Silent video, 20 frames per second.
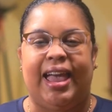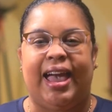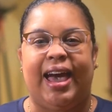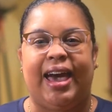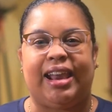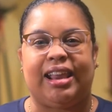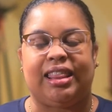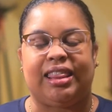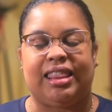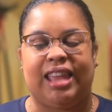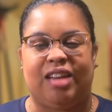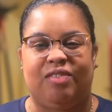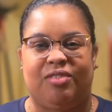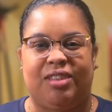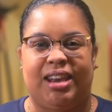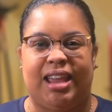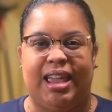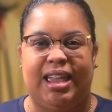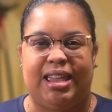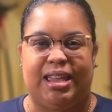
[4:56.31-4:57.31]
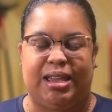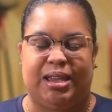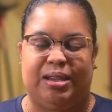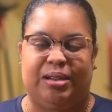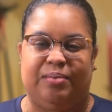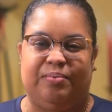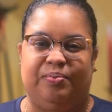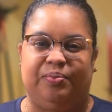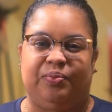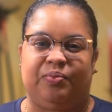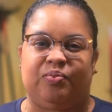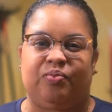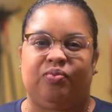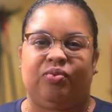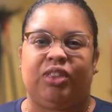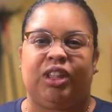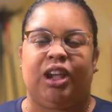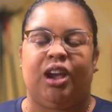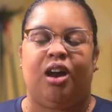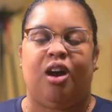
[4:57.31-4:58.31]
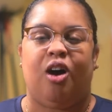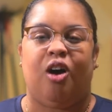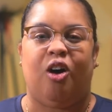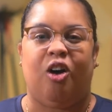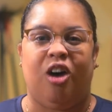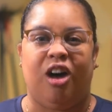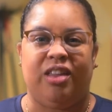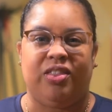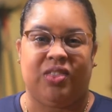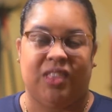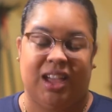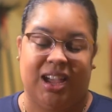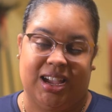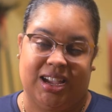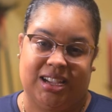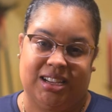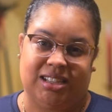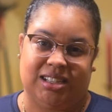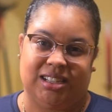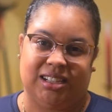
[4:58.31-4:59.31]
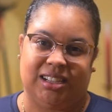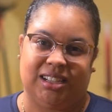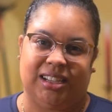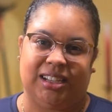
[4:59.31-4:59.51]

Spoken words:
at 11 a.m. online.